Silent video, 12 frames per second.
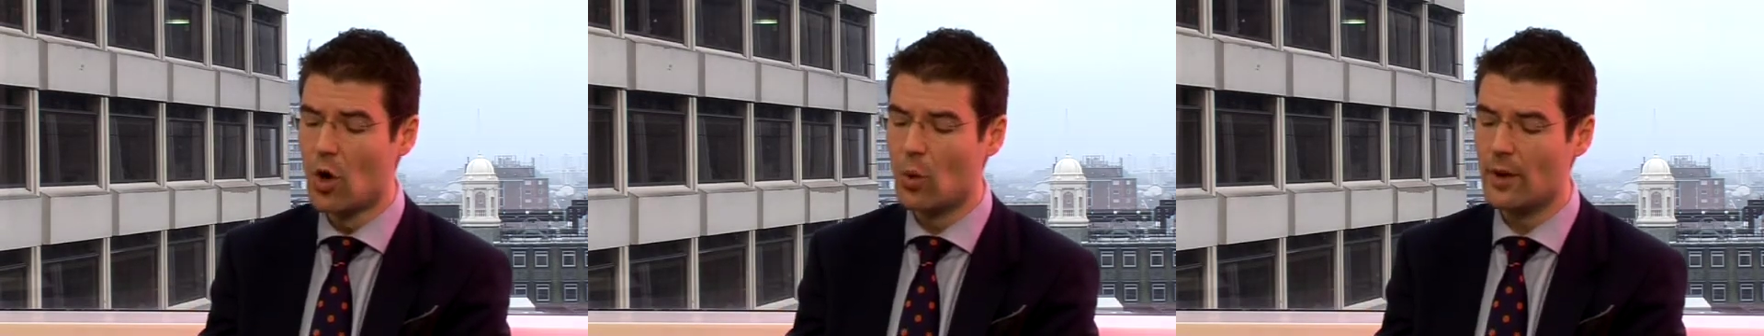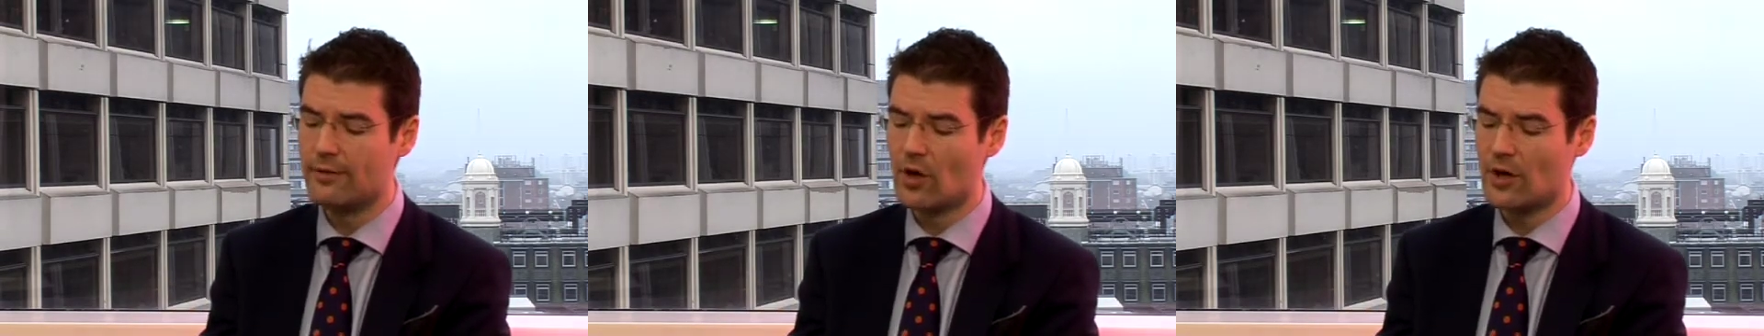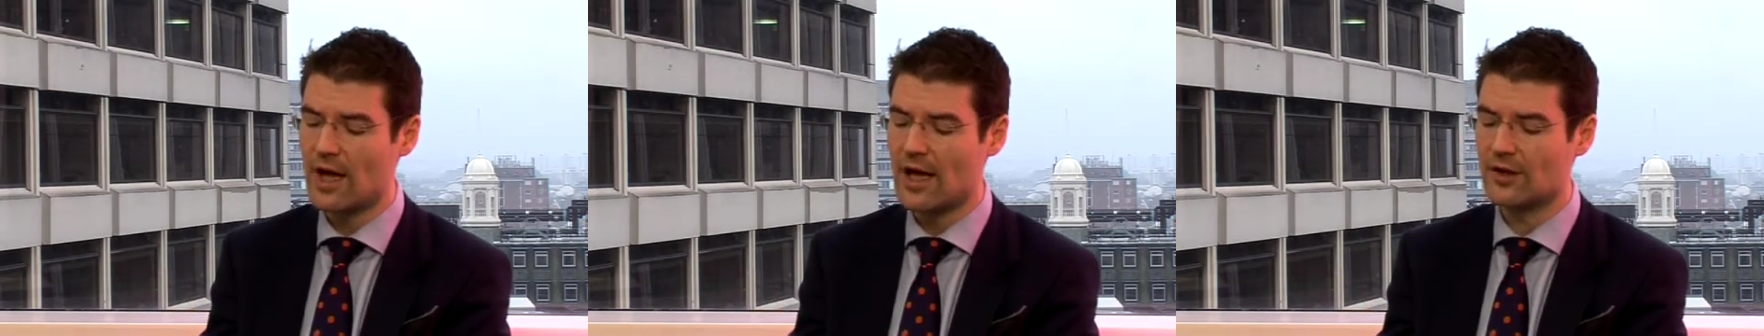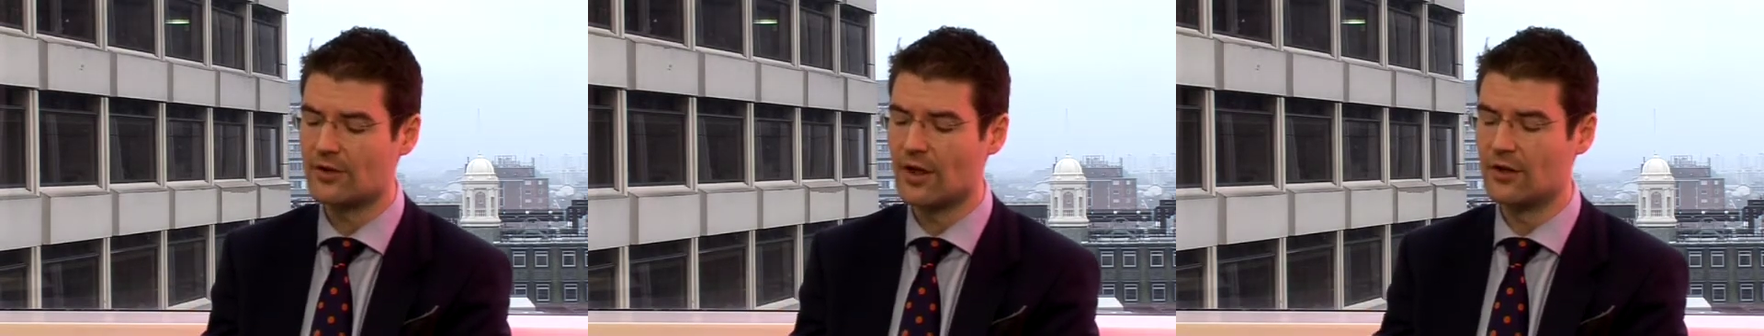we've got
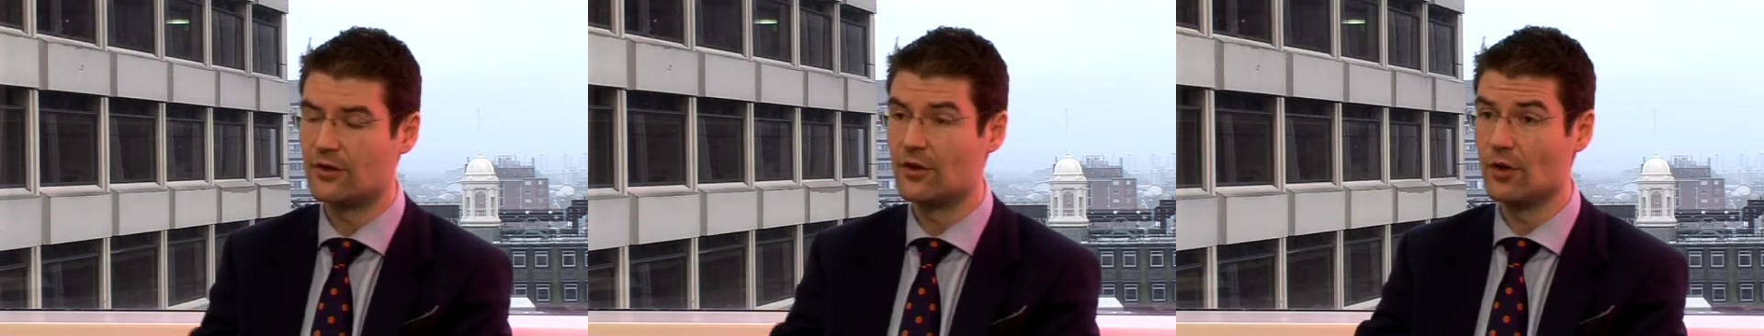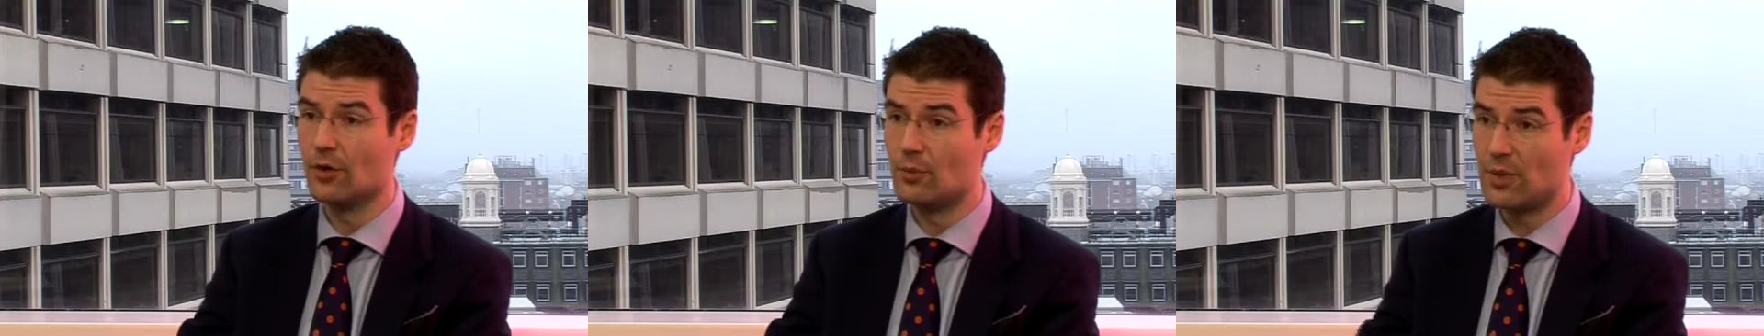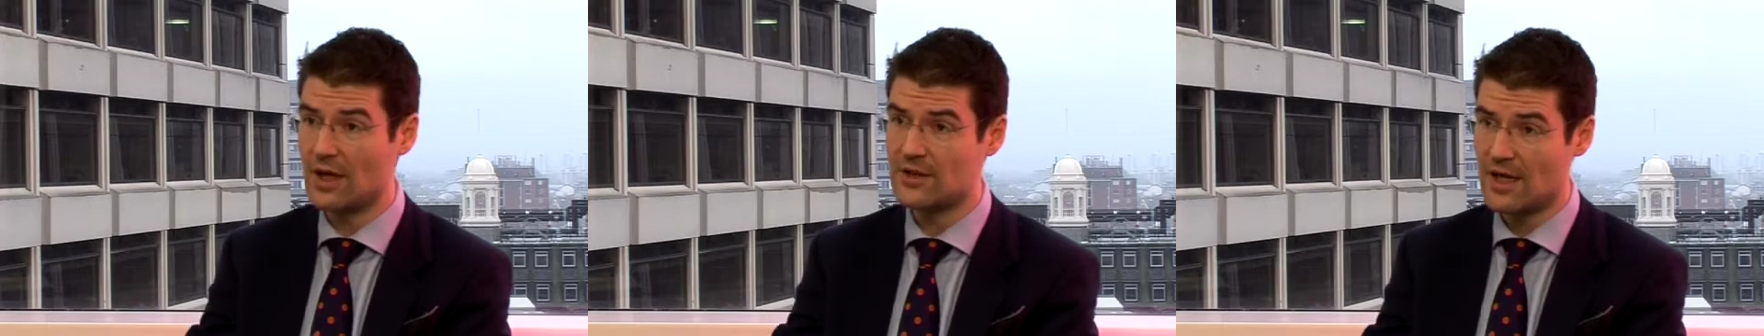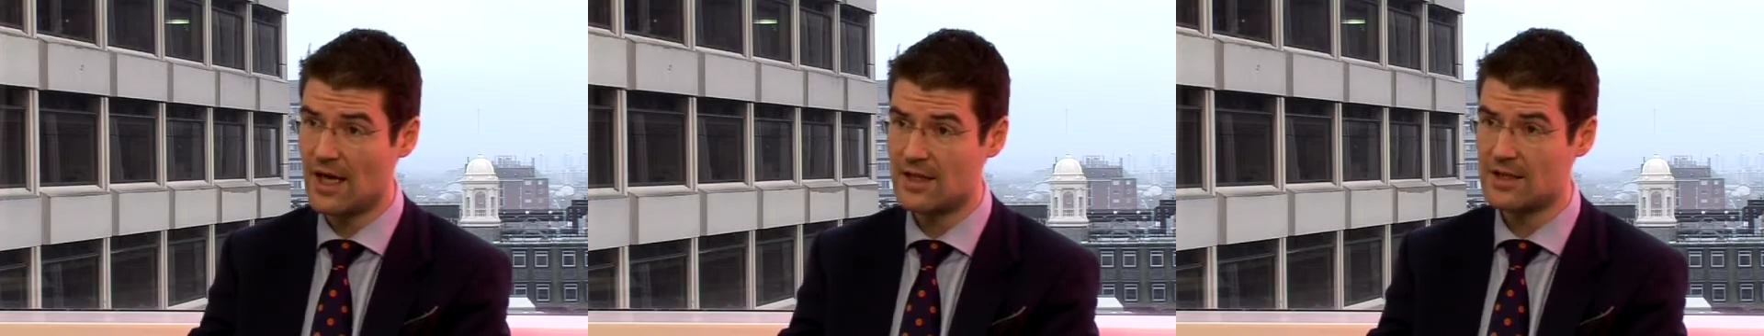access to
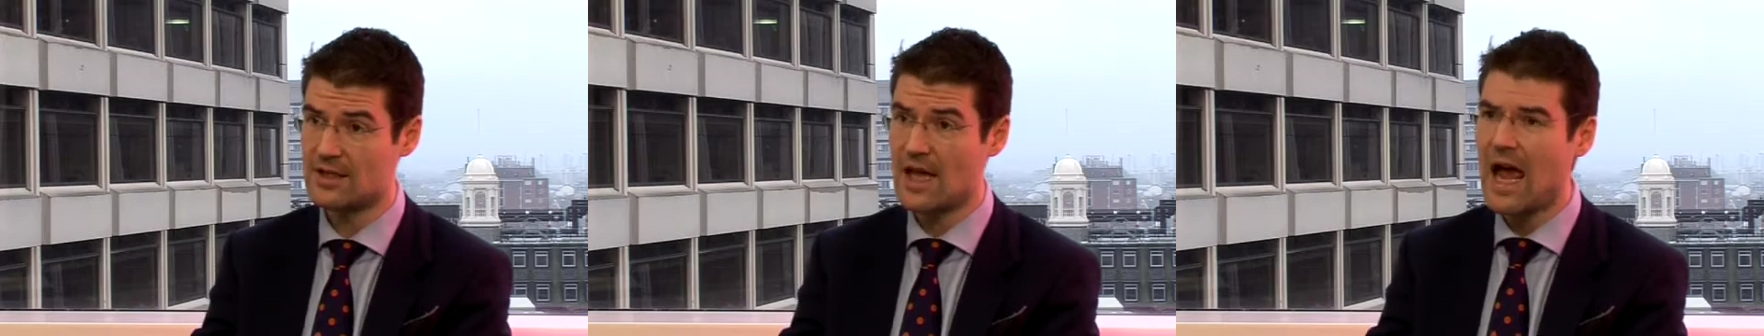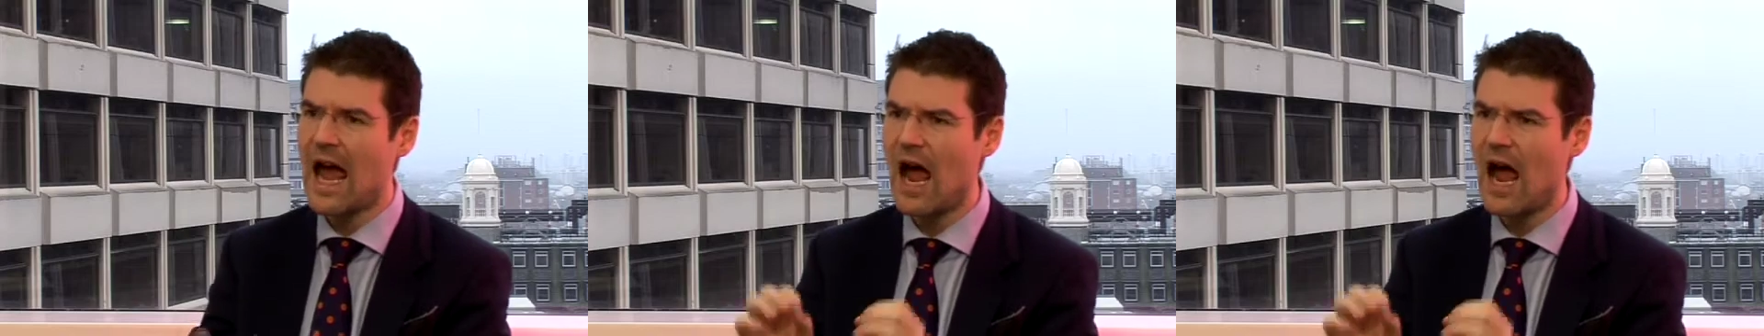blood tests,